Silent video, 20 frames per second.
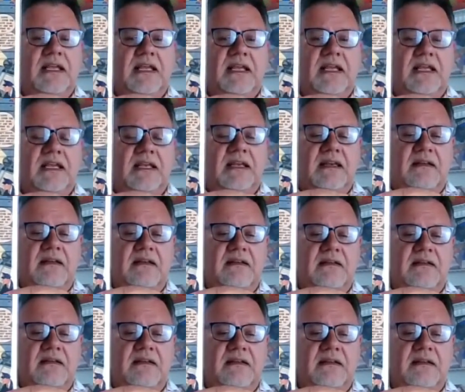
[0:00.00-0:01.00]
And
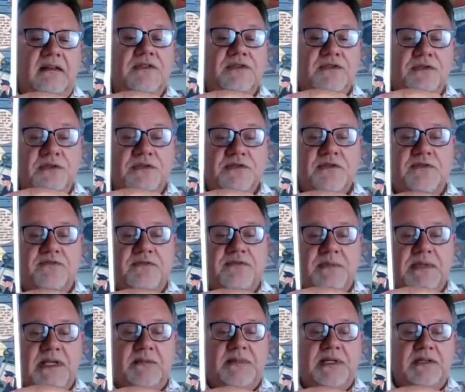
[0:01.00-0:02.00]
it's also
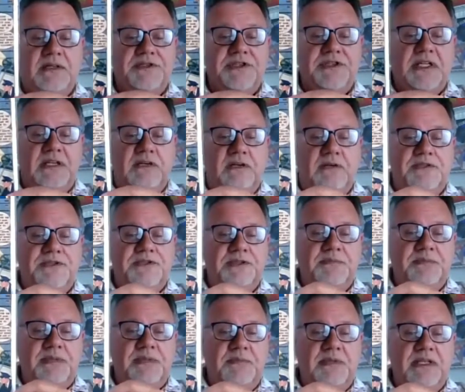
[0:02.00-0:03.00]
from MLJ,
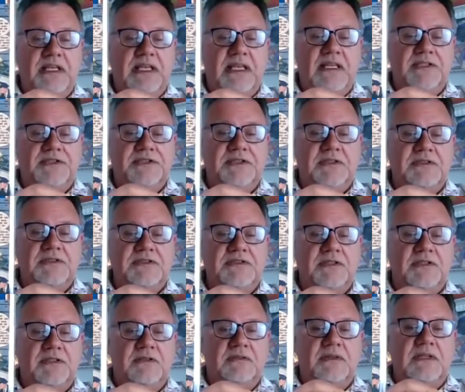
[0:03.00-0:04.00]
Archie Publications.
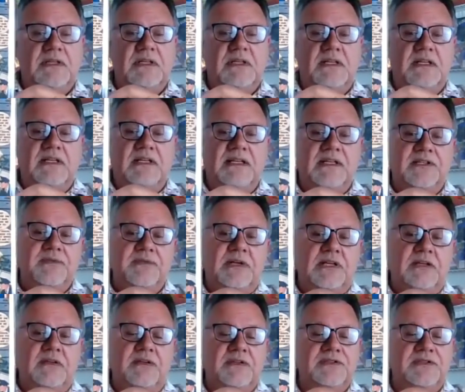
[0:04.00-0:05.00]
So that's why
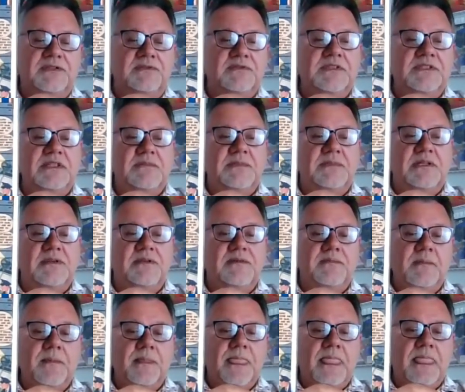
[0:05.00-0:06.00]
it looks so similar.
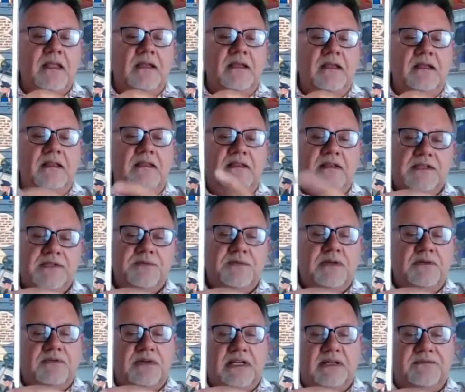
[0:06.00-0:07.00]
This
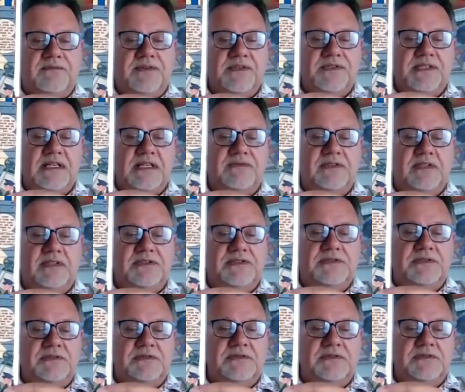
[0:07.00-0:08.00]
one ran for 7
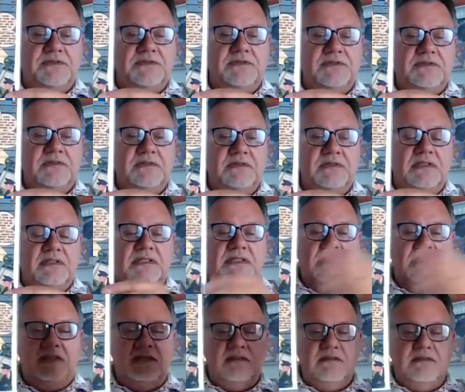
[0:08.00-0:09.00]
issues.
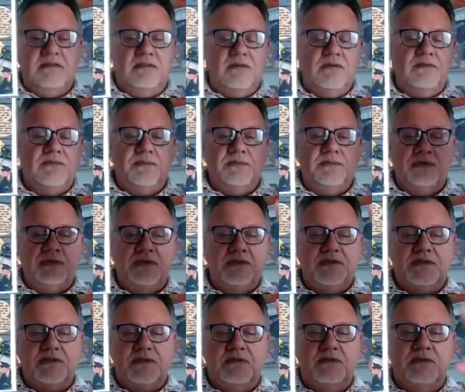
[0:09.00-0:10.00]
The Dover
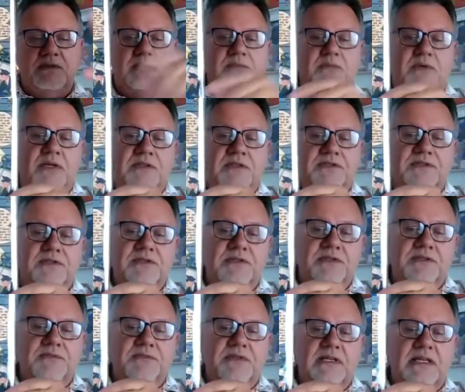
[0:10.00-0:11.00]
Boys only 1. So
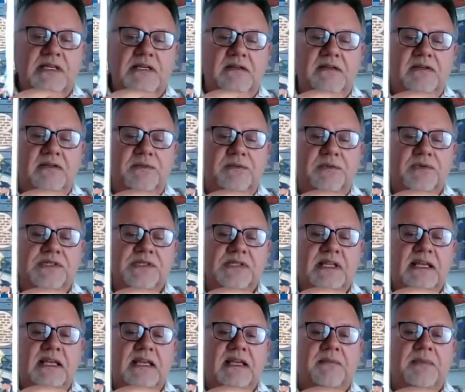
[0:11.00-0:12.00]
this one had a little more
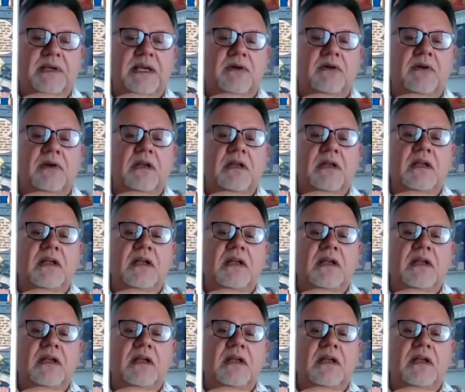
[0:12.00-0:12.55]
staying power.